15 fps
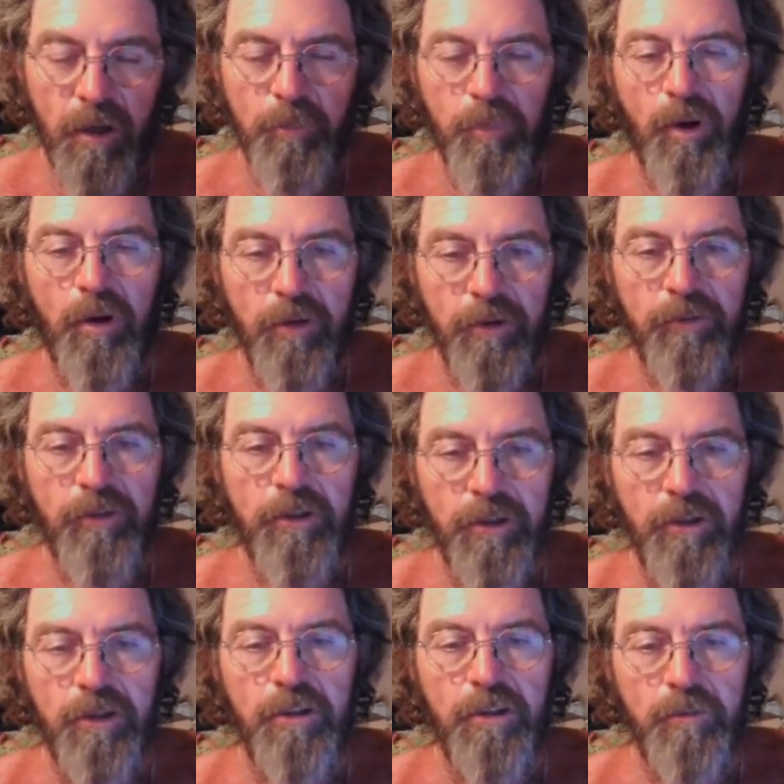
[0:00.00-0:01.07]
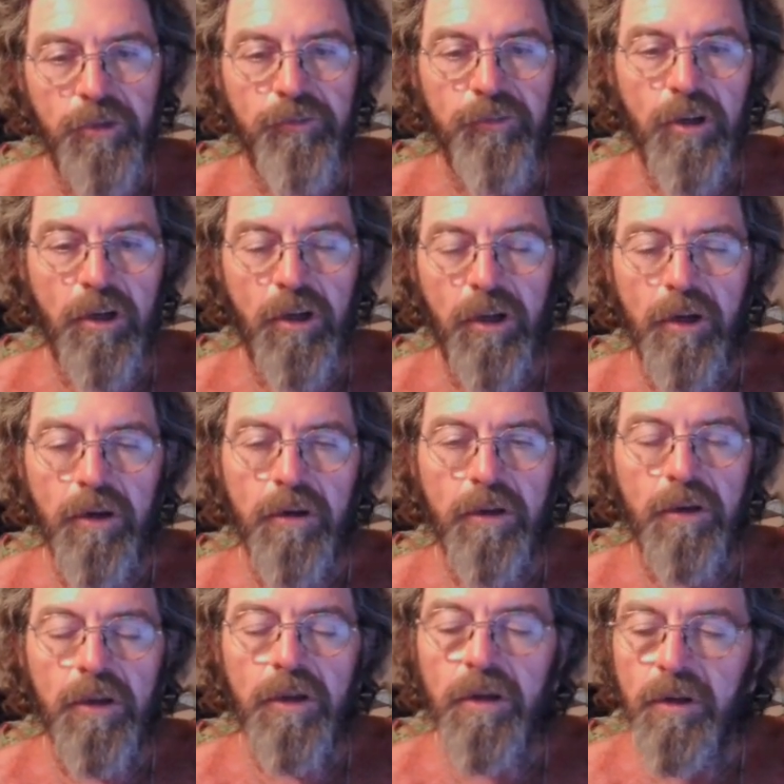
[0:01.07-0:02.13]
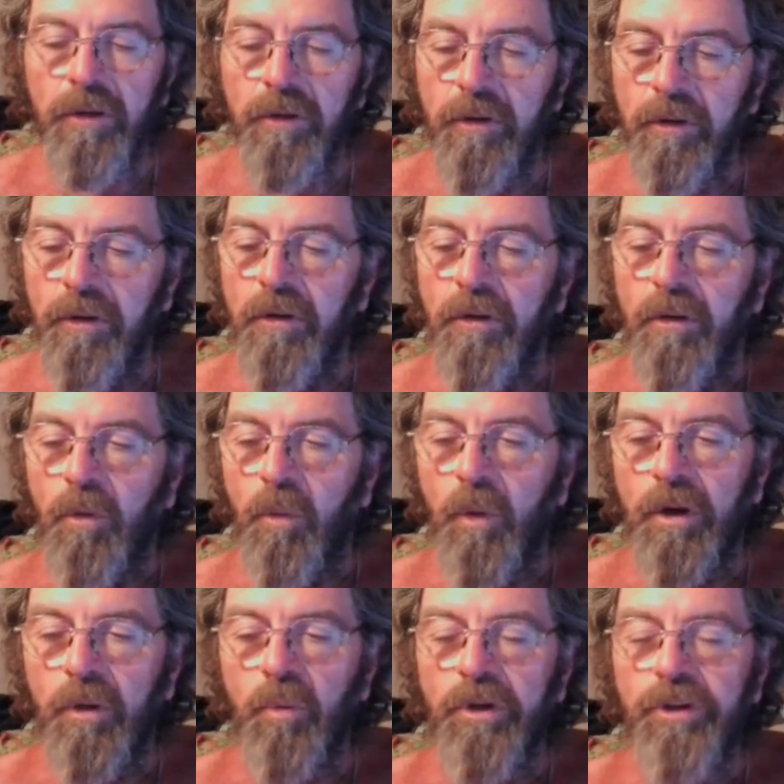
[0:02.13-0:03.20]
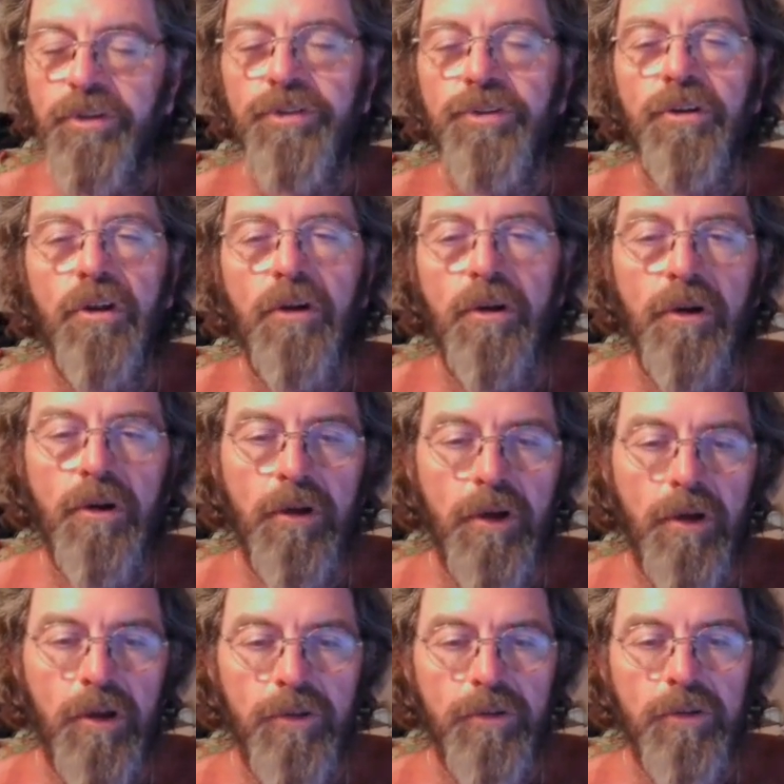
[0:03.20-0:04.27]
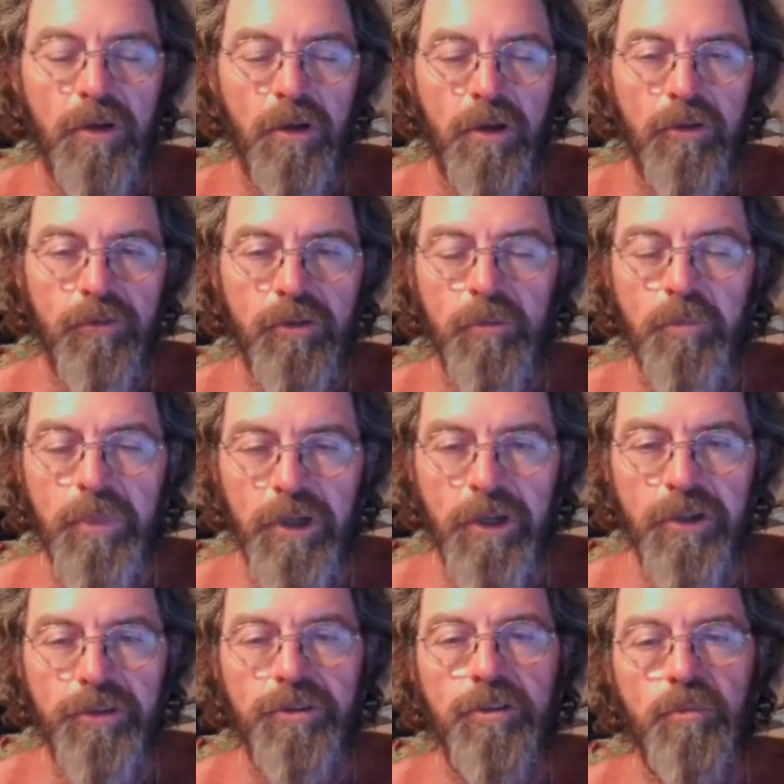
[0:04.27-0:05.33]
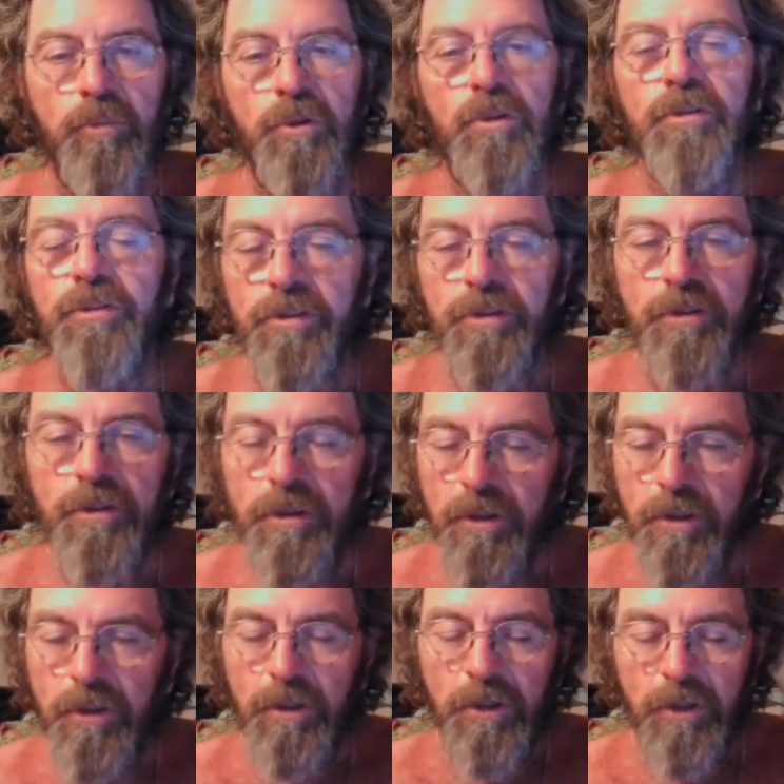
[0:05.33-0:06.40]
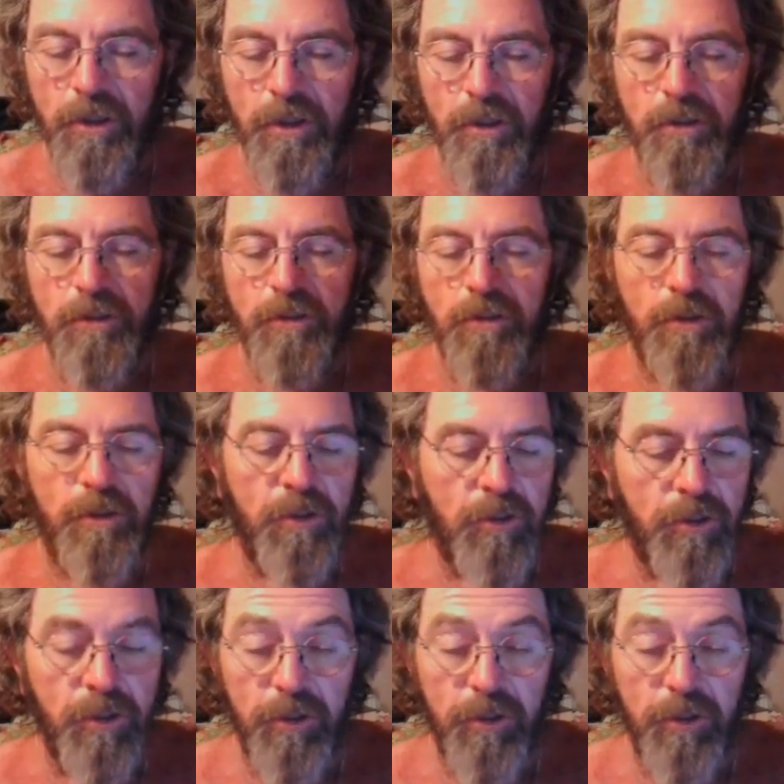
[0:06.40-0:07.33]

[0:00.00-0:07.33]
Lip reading: a part of the kingdom of God. And when we share God's love, compassion, mercy, and